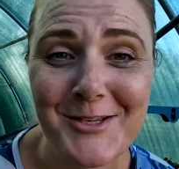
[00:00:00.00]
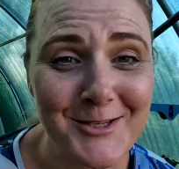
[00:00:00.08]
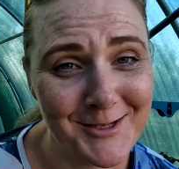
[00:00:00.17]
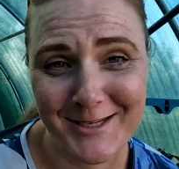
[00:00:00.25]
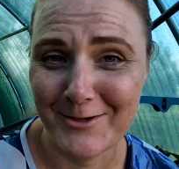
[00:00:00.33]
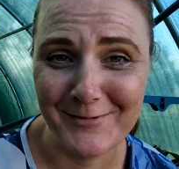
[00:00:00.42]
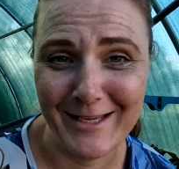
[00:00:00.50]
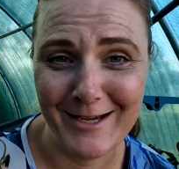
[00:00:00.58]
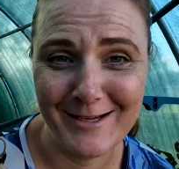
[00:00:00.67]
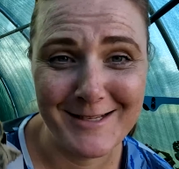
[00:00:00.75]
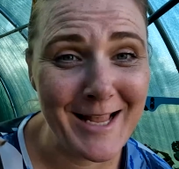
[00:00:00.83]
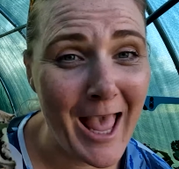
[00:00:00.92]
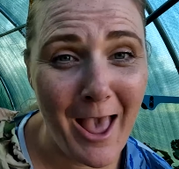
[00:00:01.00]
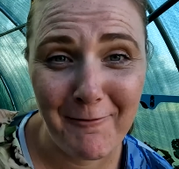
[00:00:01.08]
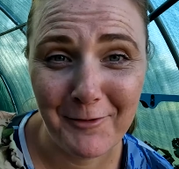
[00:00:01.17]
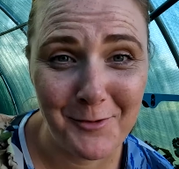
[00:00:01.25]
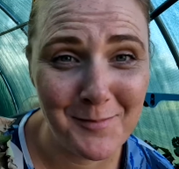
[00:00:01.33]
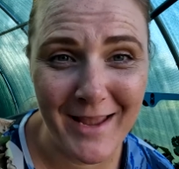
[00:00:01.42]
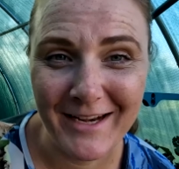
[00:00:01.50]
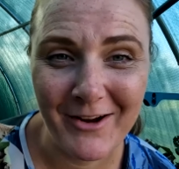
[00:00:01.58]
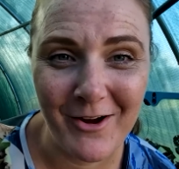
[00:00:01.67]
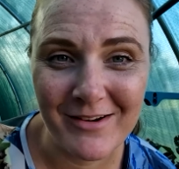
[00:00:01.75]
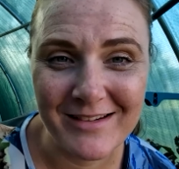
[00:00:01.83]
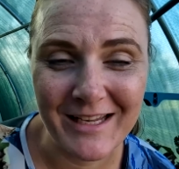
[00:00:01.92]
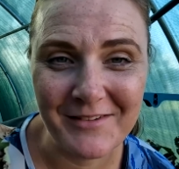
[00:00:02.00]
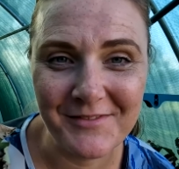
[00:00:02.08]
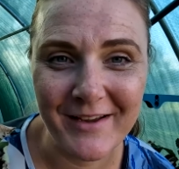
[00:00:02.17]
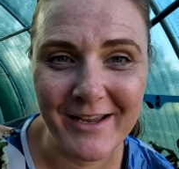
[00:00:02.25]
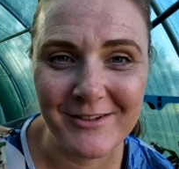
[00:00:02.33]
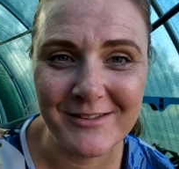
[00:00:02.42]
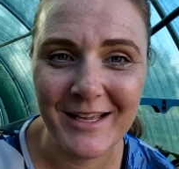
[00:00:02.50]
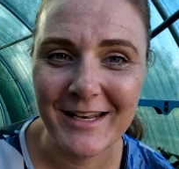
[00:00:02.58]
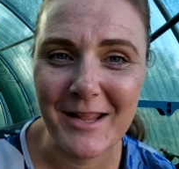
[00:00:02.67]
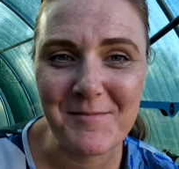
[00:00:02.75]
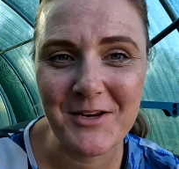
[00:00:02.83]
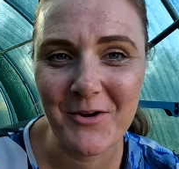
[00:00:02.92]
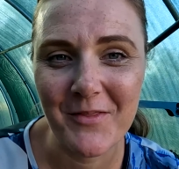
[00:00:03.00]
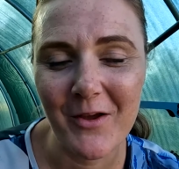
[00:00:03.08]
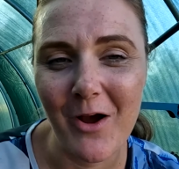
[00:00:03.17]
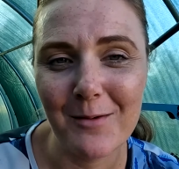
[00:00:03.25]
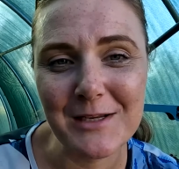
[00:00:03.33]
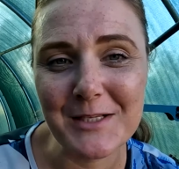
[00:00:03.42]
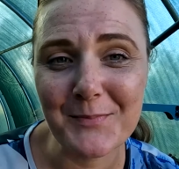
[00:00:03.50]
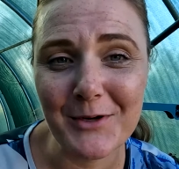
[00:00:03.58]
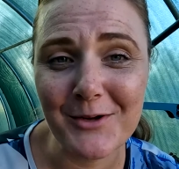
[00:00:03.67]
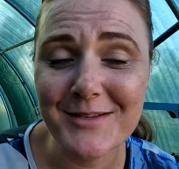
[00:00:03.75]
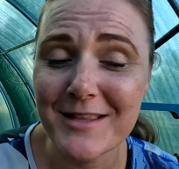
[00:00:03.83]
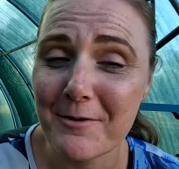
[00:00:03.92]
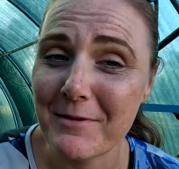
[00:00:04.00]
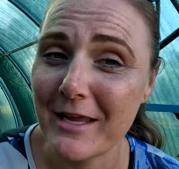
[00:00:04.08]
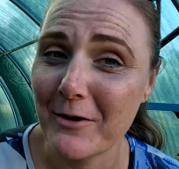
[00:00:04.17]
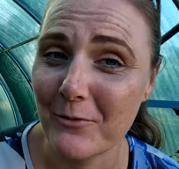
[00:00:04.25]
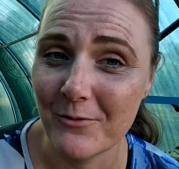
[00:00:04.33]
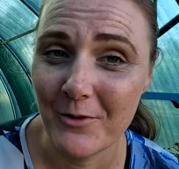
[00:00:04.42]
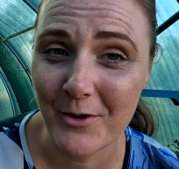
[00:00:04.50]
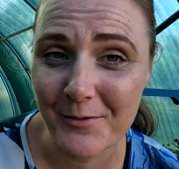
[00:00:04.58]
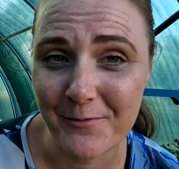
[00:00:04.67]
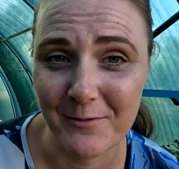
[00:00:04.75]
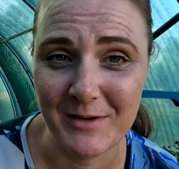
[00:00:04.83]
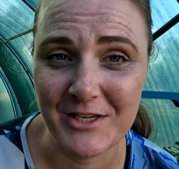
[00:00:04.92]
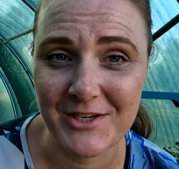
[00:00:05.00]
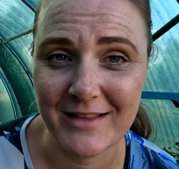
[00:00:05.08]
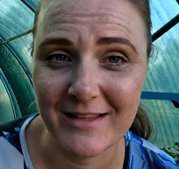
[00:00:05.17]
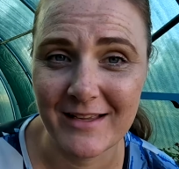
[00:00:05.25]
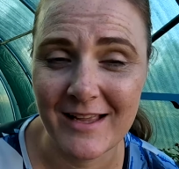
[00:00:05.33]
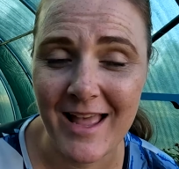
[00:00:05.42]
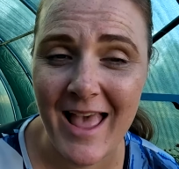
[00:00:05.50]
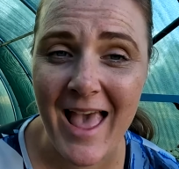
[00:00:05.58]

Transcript: So tell me guys, have you made a gardening fail? Let me know in the comments below so that we can all learn from each other.